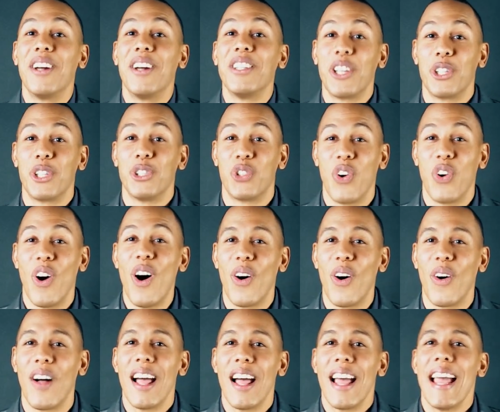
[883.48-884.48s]
under
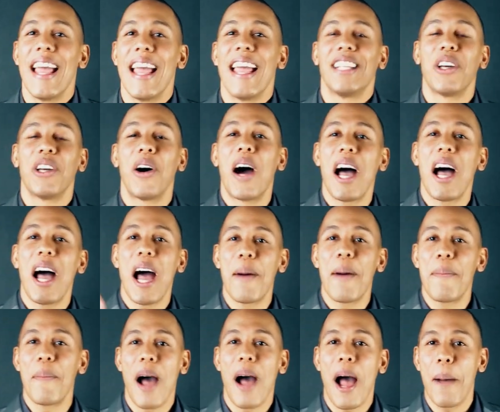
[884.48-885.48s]
control. So
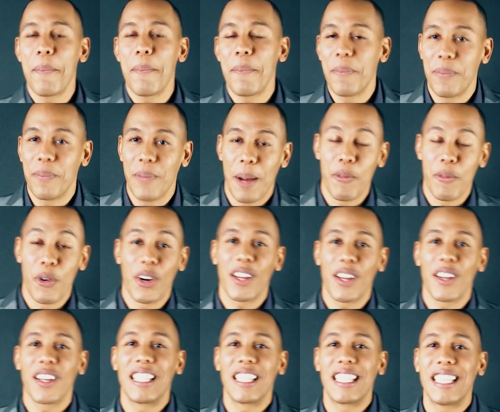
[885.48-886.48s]
I'm, I'm, I'm
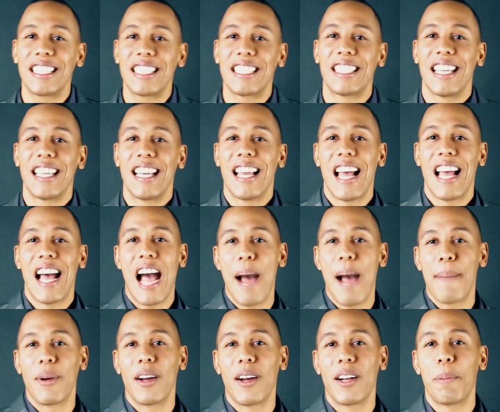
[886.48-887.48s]
working on this.
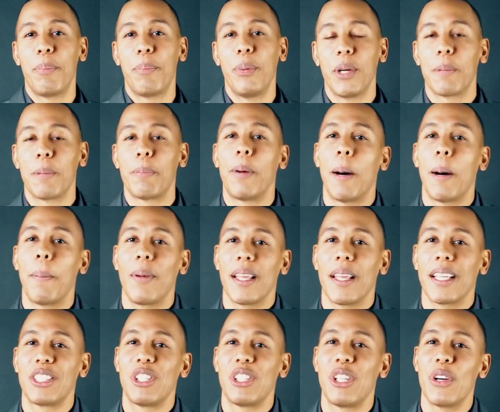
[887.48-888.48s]
I'm gonna put it
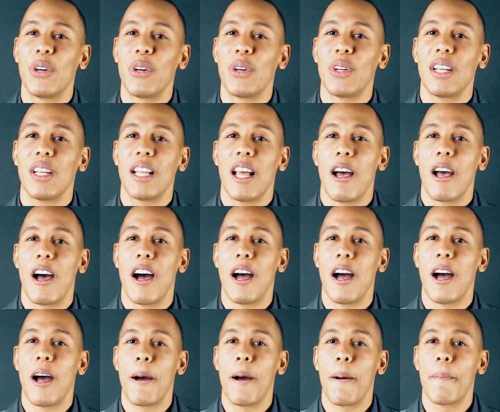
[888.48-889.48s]
public soon.
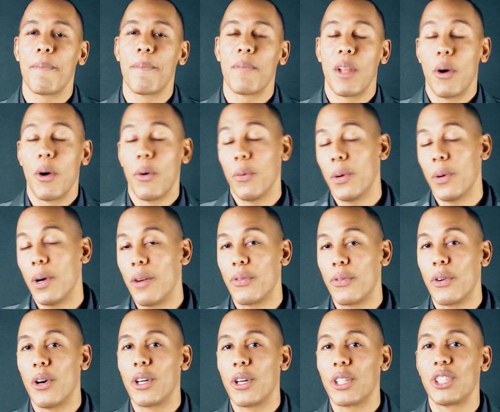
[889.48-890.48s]
Um, of
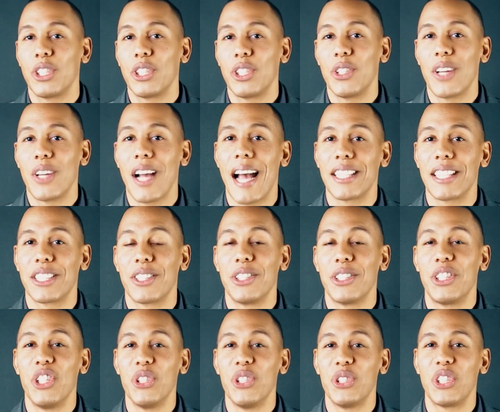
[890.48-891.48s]
course, you guys
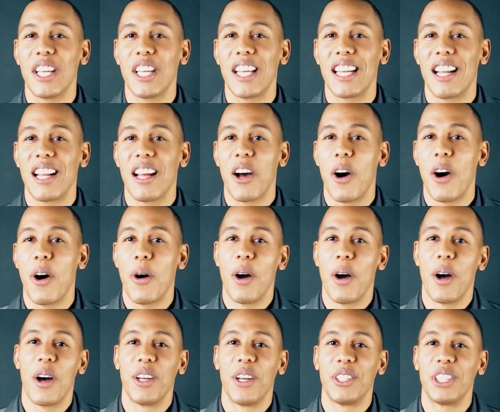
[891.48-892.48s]
could use it,
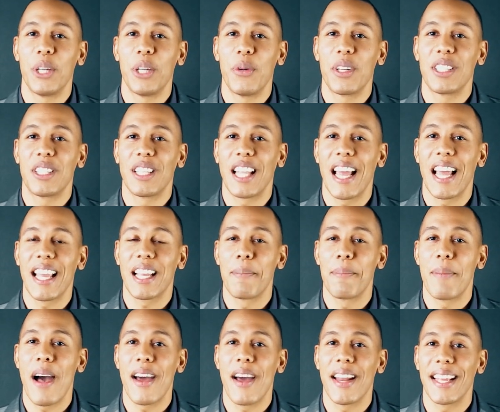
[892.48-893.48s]
uh, see what you like
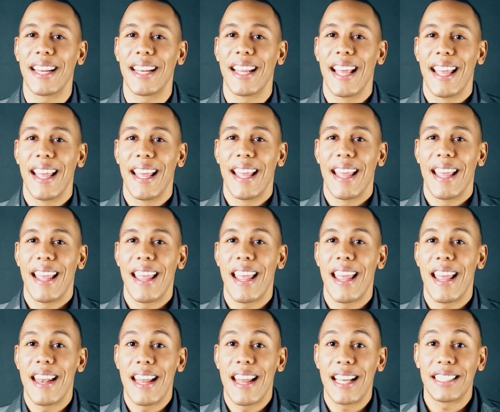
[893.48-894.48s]
about it.
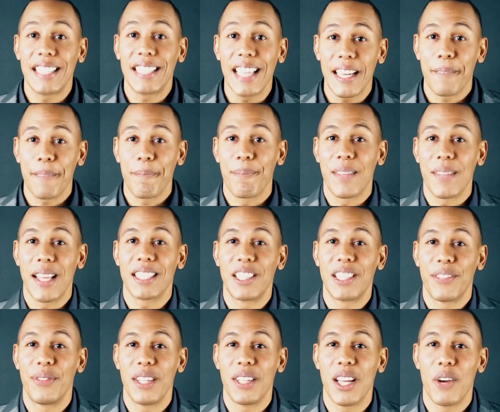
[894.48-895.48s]
And that's it. That's
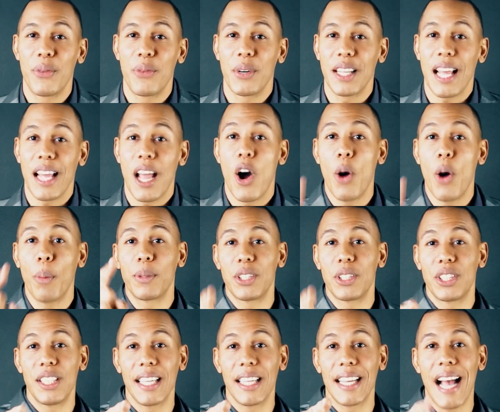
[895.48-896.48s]
the video for today. I hope to
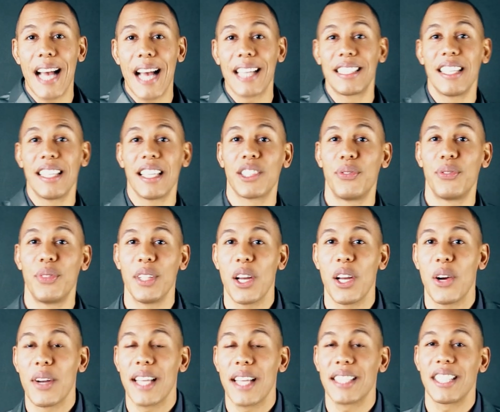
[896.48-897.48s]
see you guys next
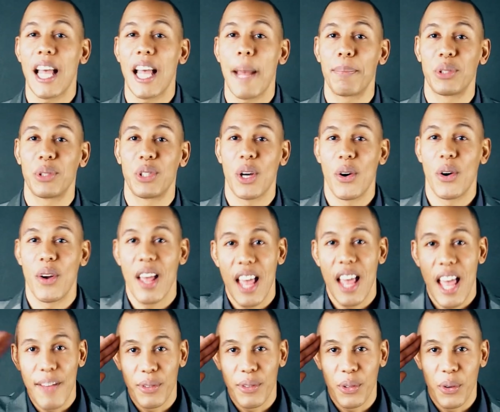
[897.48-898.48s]
video, next episode.